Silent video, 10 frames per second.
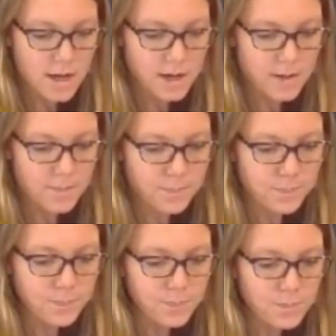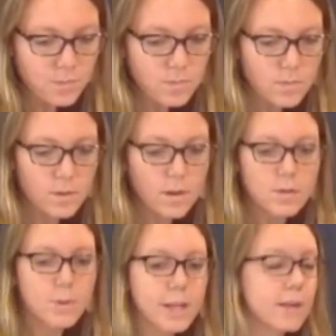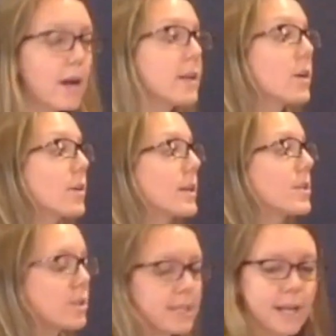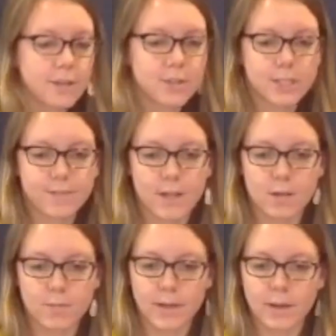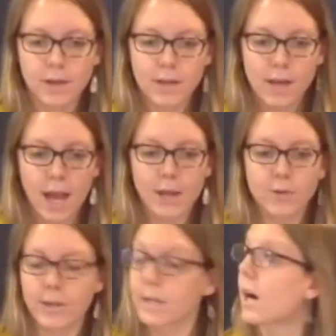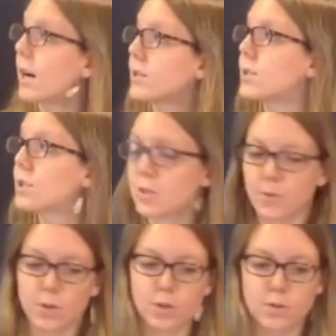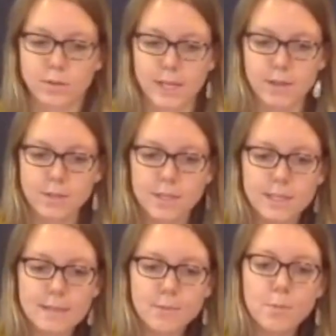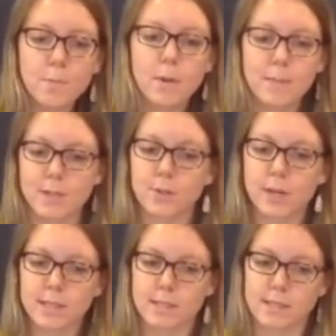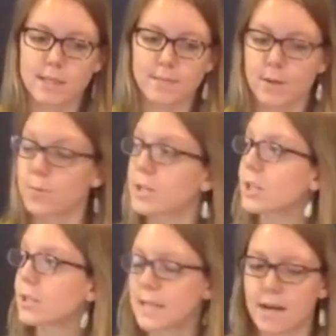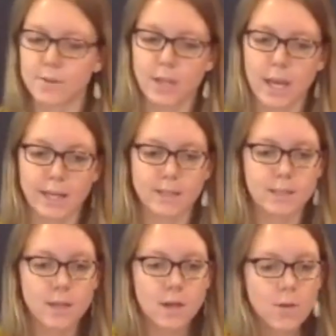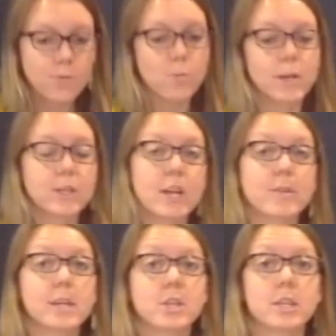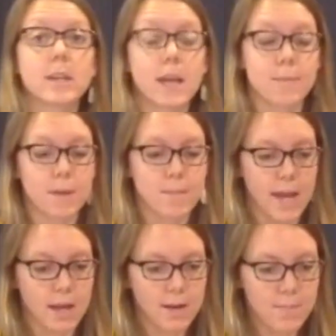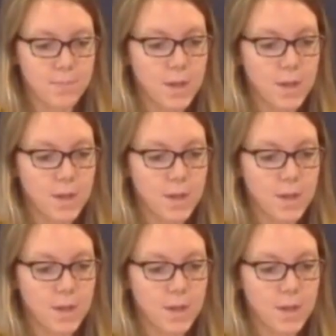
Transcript: Um, we cannot encourage clean energy development at a great cost to local ecosystems, but we must create a system in which a sound case for wind generation can be made,